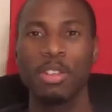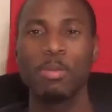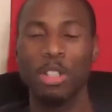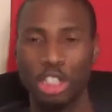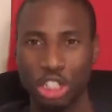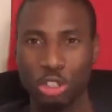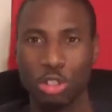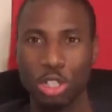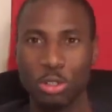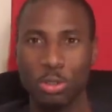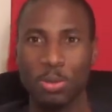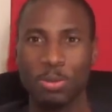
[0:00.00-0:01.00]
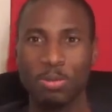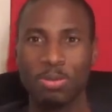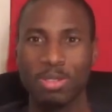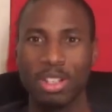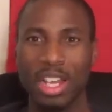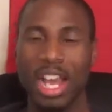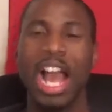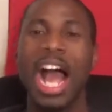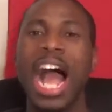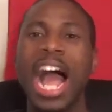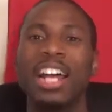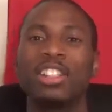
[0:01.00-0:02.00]
but you do.
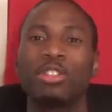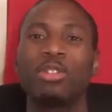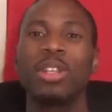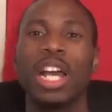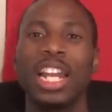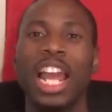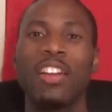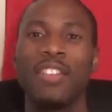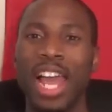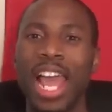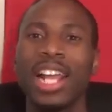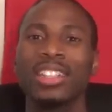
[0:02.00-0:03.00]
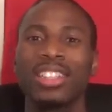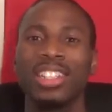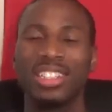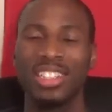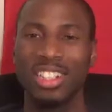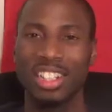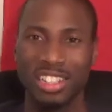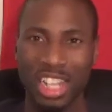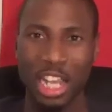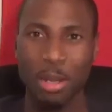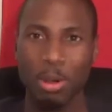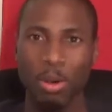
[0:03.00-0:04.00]
I do not have access to the
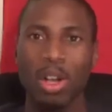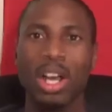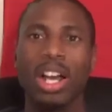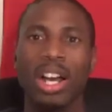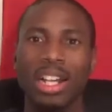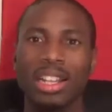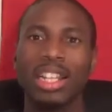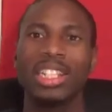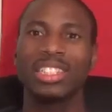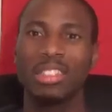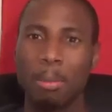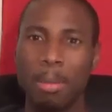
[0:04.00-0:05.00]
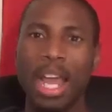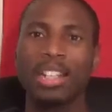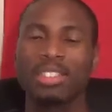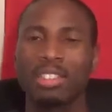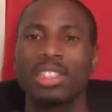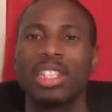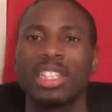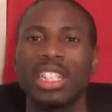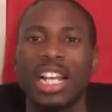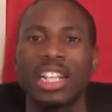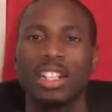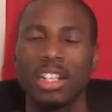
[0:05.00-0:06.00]
table unless the master says
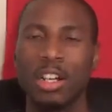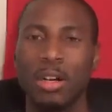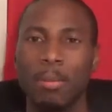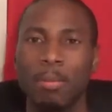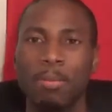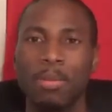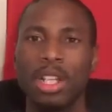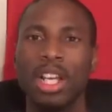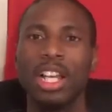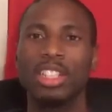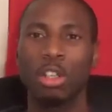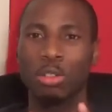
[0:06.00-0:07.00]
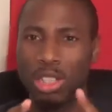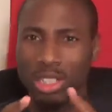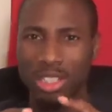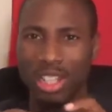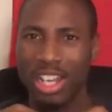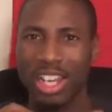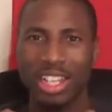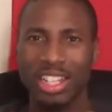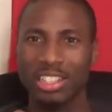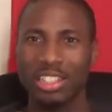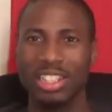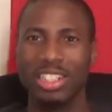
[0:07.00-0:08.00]
I can come. So this
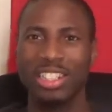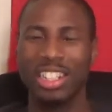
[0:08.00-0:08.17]
is the